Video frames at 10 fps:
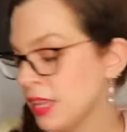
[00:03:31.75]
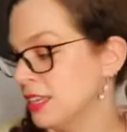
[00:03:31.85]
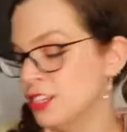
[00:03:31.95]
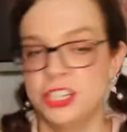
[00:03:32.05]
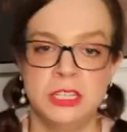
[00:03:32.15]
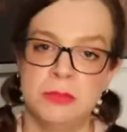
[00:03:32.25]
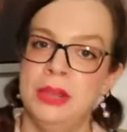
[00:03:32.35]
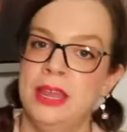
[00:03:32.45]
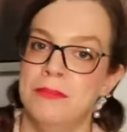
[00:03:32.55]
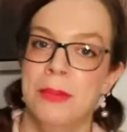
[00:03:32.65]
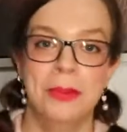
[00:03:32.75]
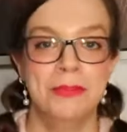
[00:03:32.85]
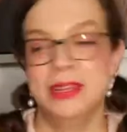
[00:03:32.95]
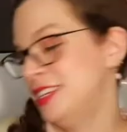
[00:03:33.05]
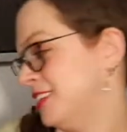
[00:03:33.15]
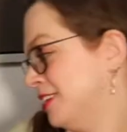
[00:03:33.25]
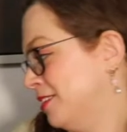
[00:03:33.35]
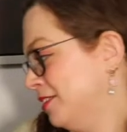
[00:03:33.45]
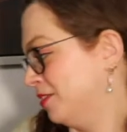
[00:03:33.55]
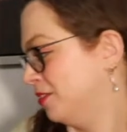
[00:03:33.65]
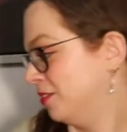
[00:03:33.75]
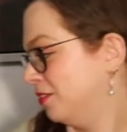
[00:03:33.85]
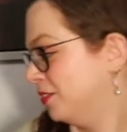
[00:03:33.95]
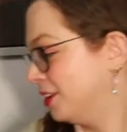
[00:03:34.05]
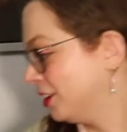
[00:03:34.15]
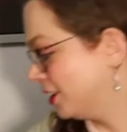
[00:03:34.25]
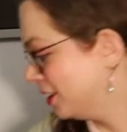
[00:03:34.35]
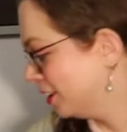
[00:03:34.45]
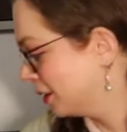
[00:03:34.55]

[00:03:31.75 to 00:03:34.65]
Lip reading: It's just plain peppermint tea. Very good.